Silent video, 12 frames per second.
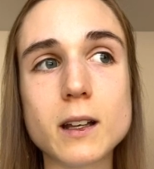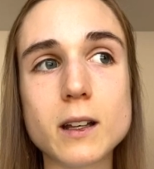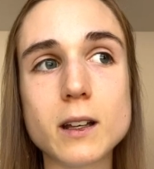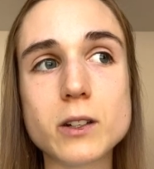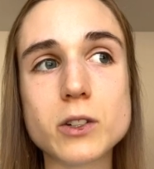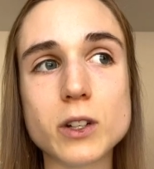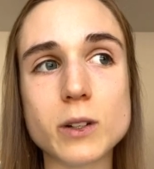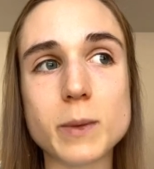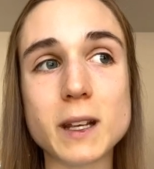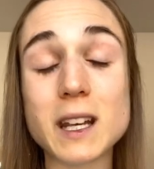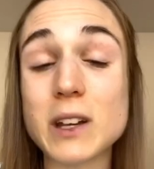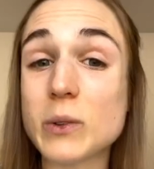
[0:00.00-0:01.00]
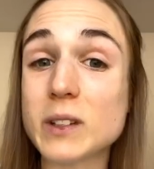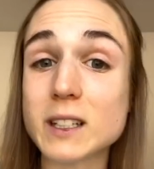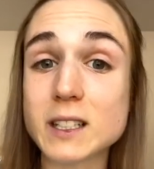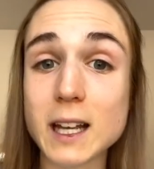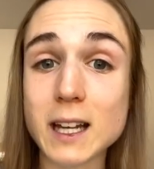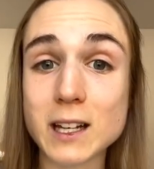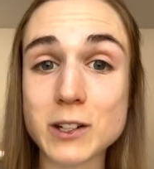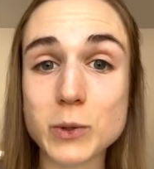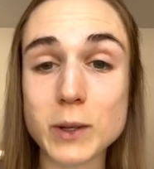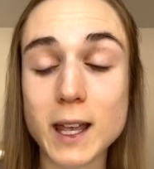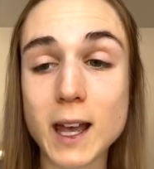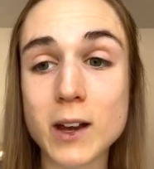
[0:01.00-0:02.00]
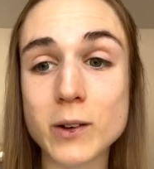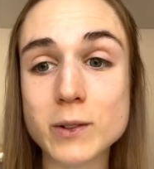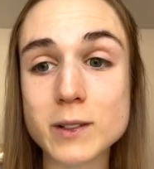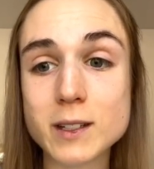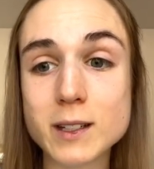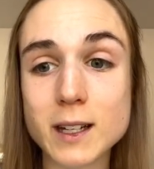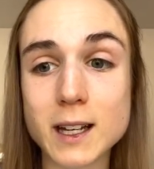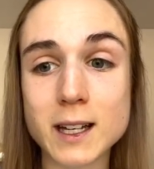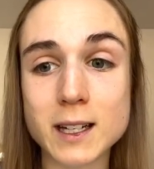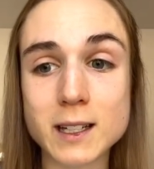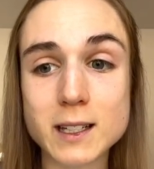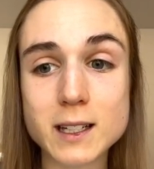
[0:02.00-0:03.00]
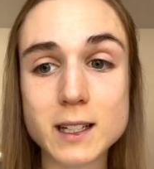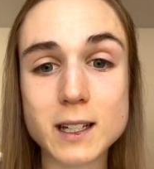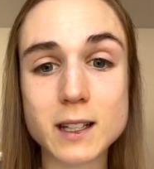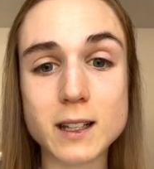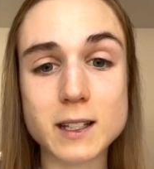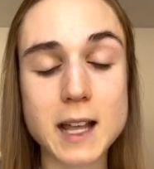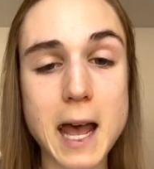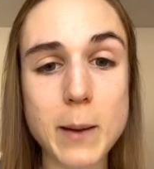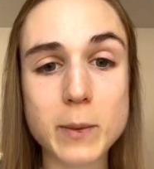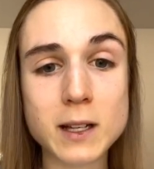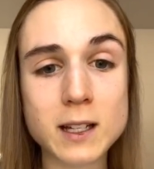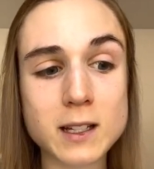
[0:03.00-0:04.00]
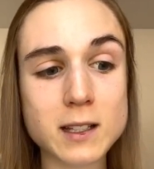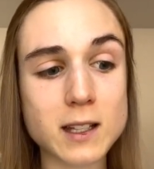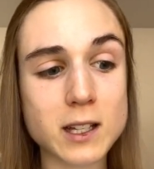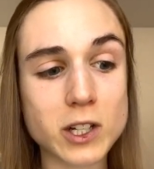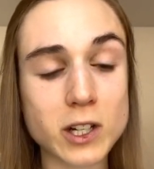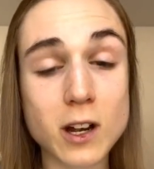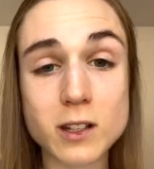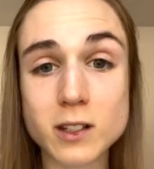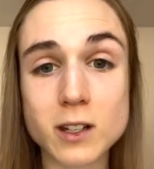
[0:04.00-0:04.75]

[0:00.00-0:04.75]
should be equally taken into account. And this happiness that Jane Austen